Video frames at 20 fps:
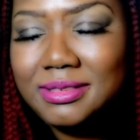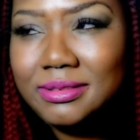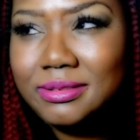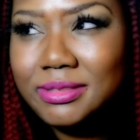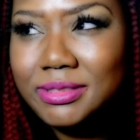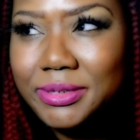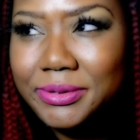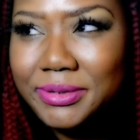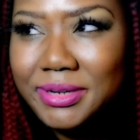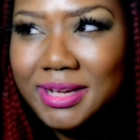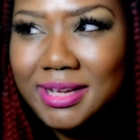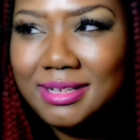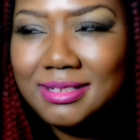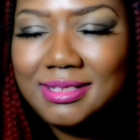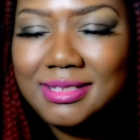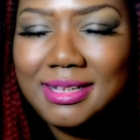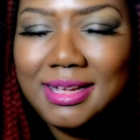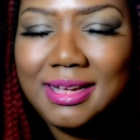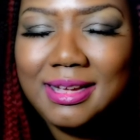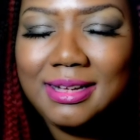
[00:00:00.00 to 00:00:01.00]
zodiac
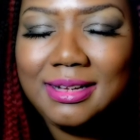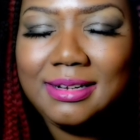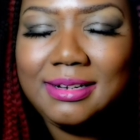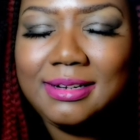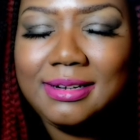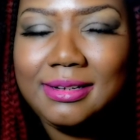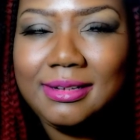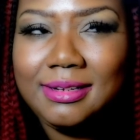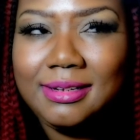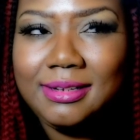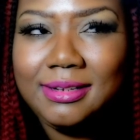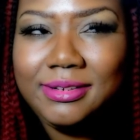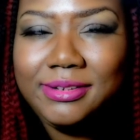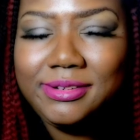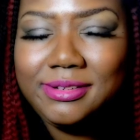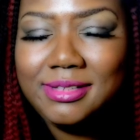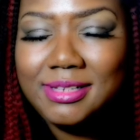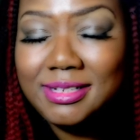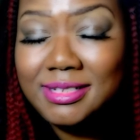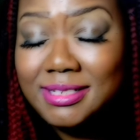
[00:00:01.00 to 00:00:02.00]
sign
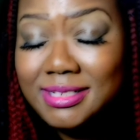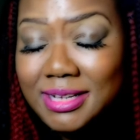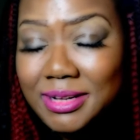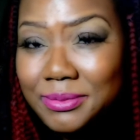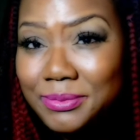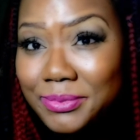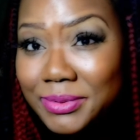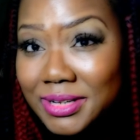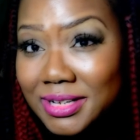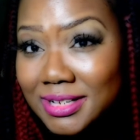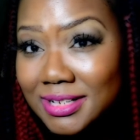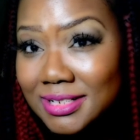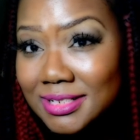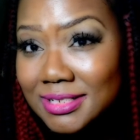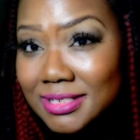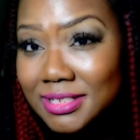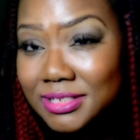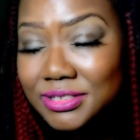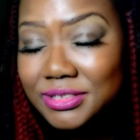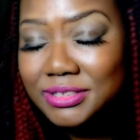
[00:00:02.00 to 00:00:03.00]
the sun
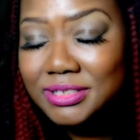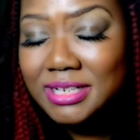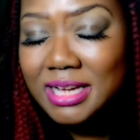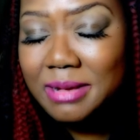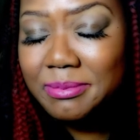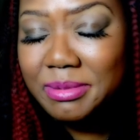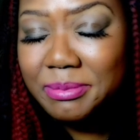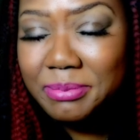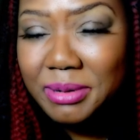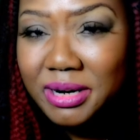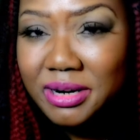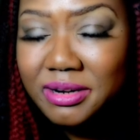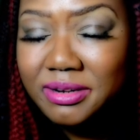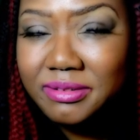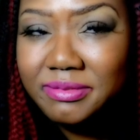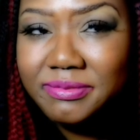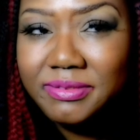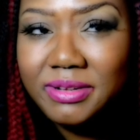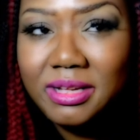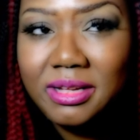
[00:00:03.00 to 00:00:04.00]
was at your time of
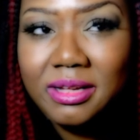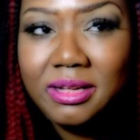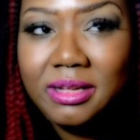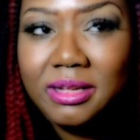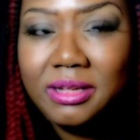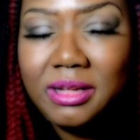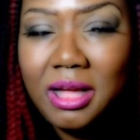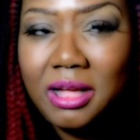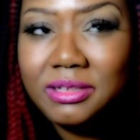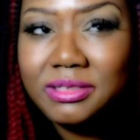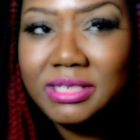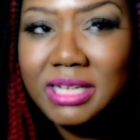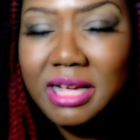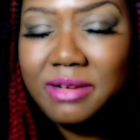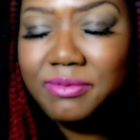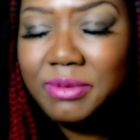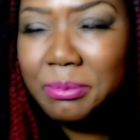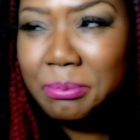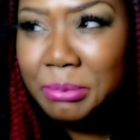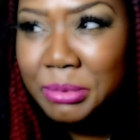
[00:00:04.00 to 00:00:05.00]
birth. Also
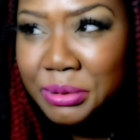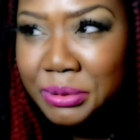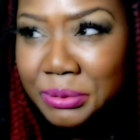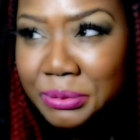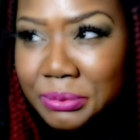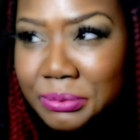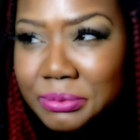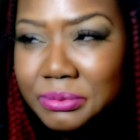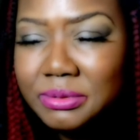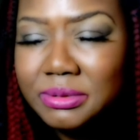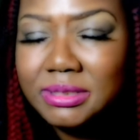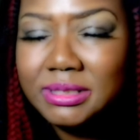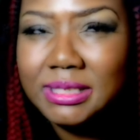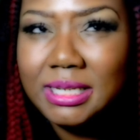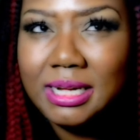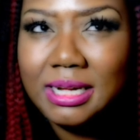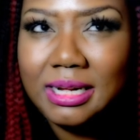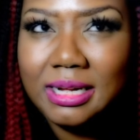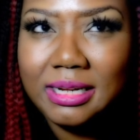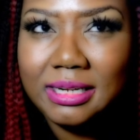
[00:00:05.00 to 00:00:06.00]
have a moon
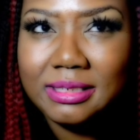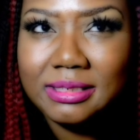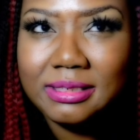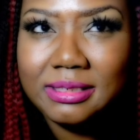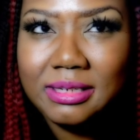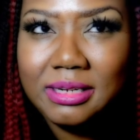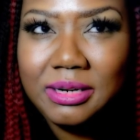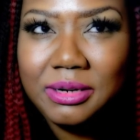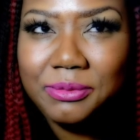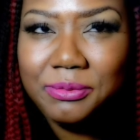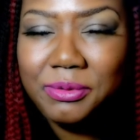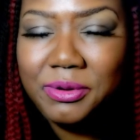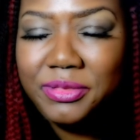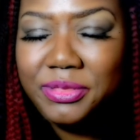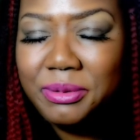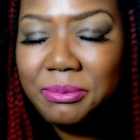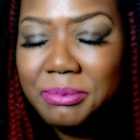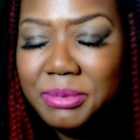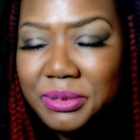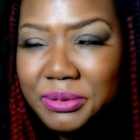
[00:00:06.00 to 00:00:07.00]
sign, where
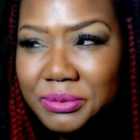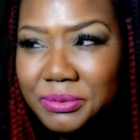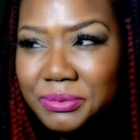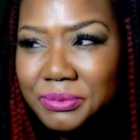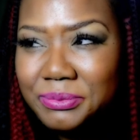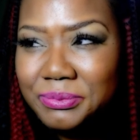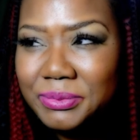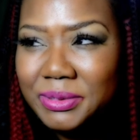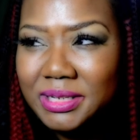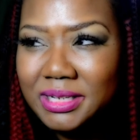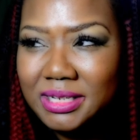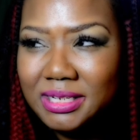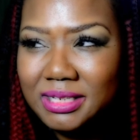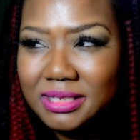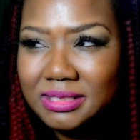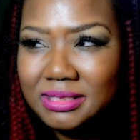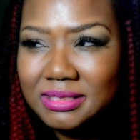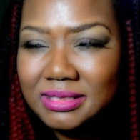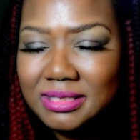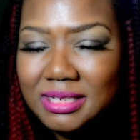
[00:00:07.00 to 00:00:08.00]
the moon
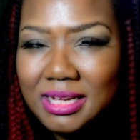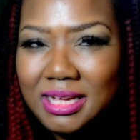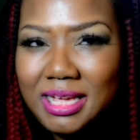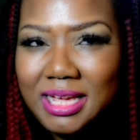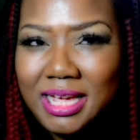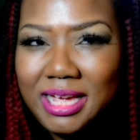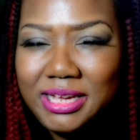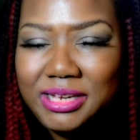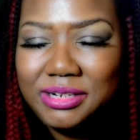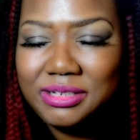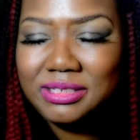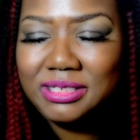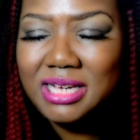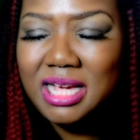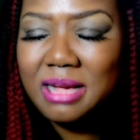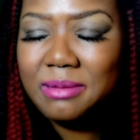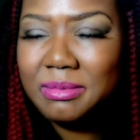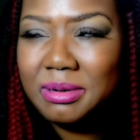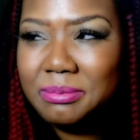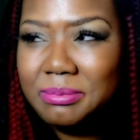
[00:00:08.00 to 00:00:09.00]
was at your
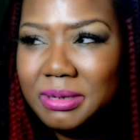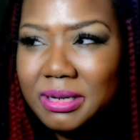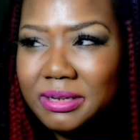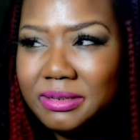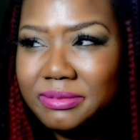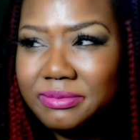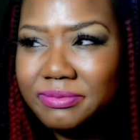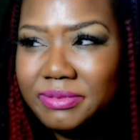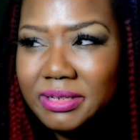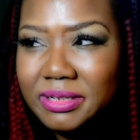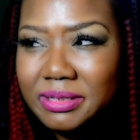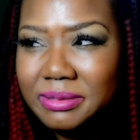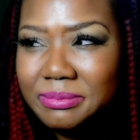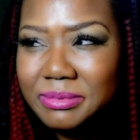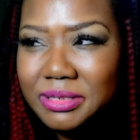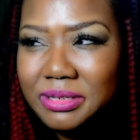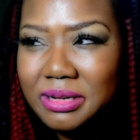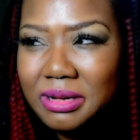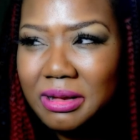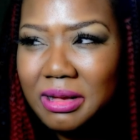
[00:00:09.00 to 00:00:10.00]
time of birth.
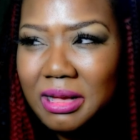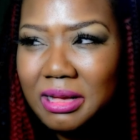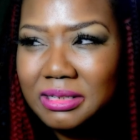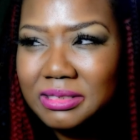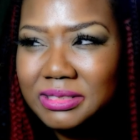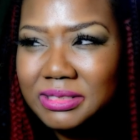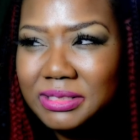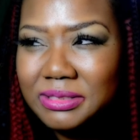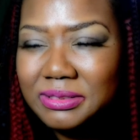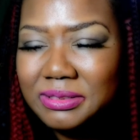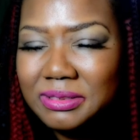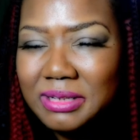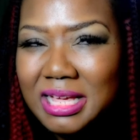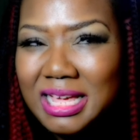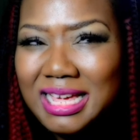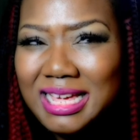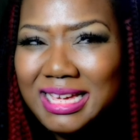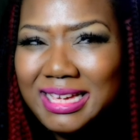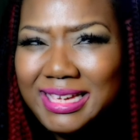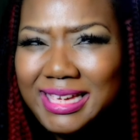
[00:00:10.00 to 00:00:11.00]
You can also
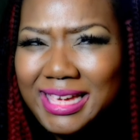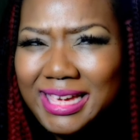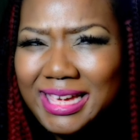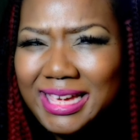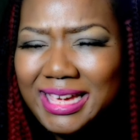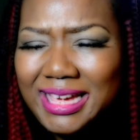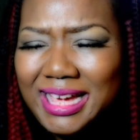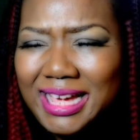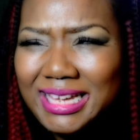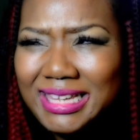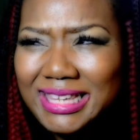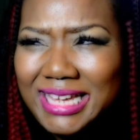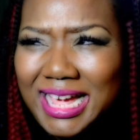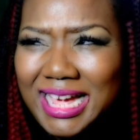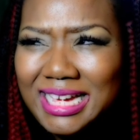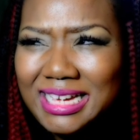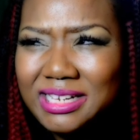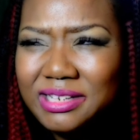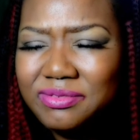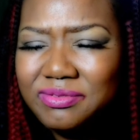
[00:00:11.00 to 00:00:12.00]
get a
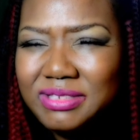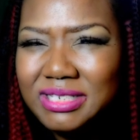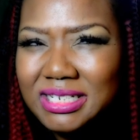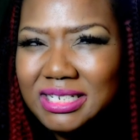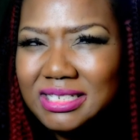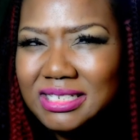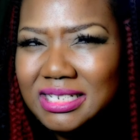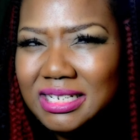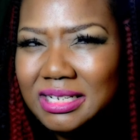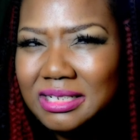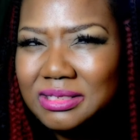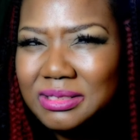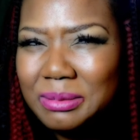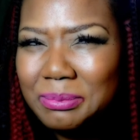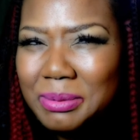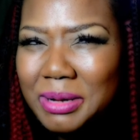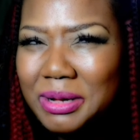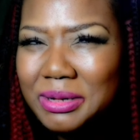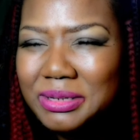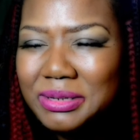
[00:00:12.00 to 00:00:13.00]
lot of details
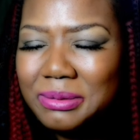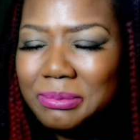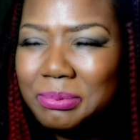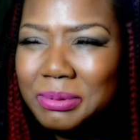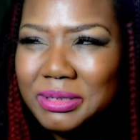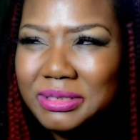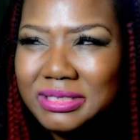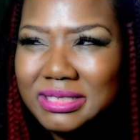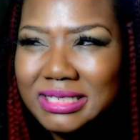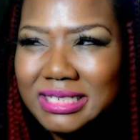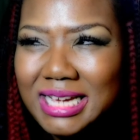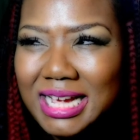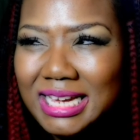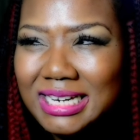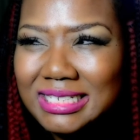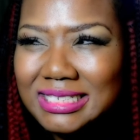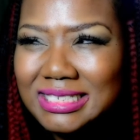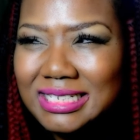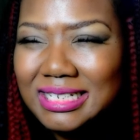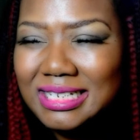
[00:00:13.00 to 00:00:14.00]
about your
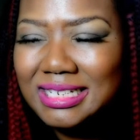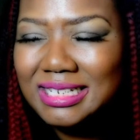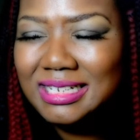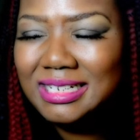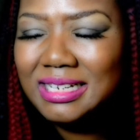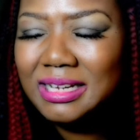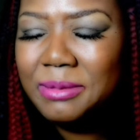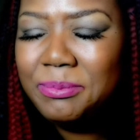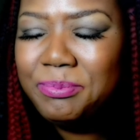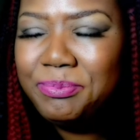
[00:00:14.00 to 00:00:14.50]
personality